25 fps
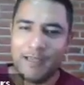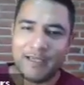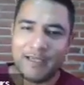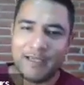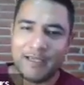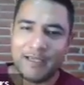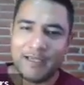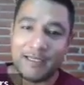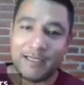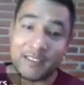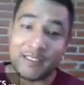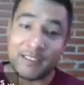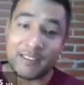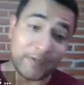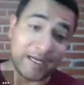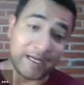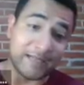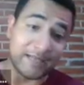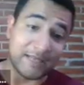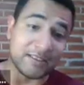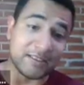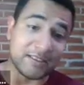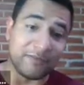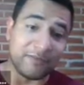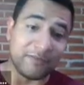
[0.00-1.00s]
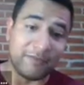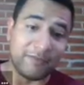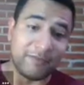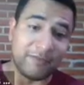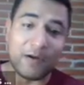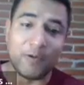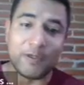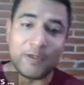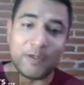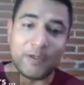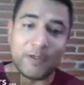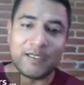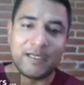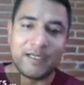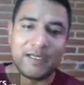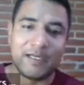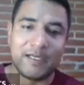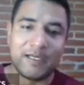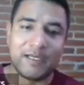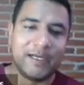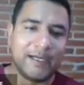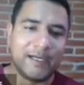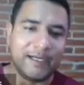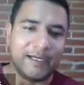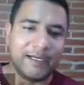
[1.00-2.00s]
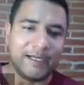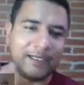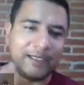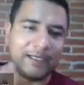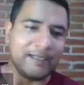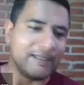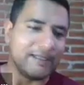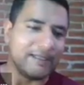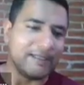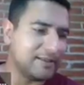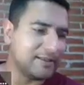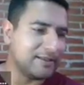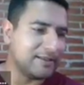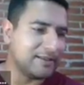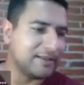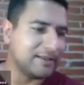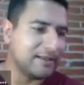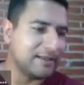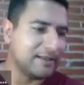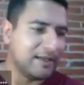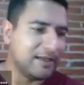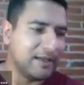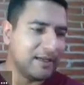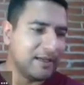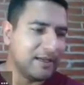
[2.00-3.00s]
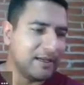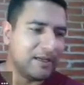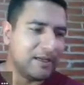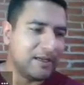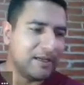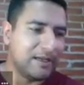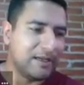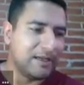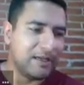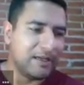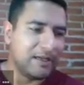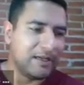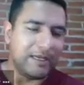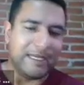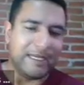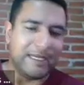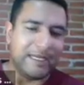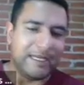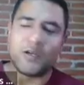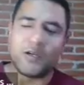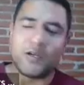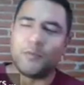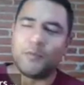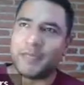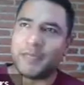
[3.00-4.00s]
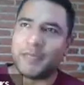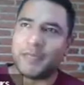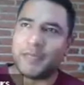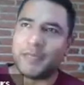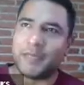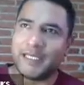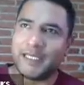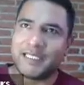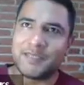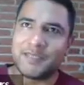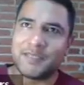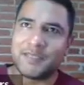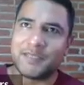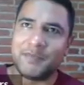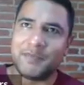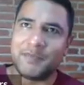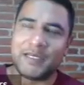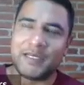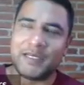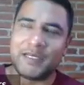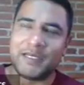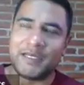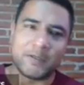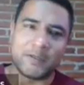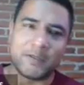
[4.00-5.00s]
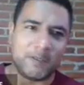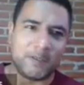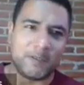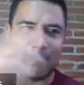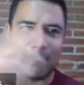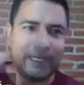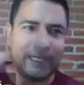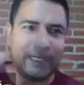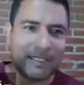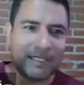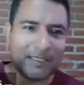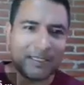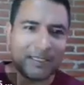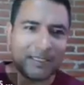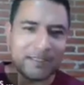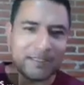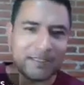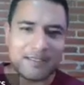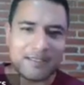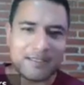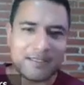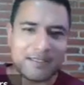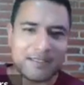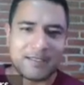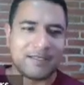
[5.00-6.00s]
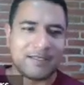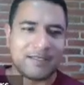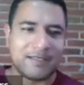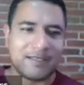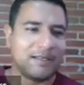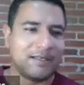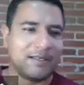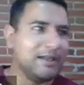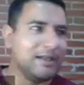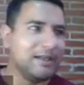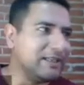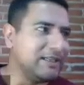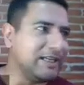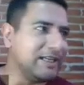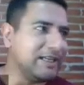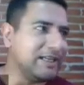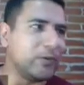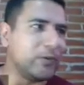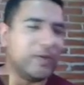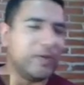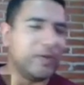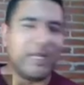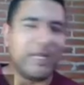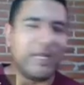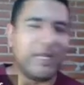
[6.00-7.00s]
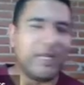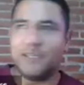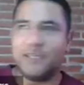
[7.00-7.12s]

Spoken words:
In some cases, the flower, it is incomplete because in some legends, the creative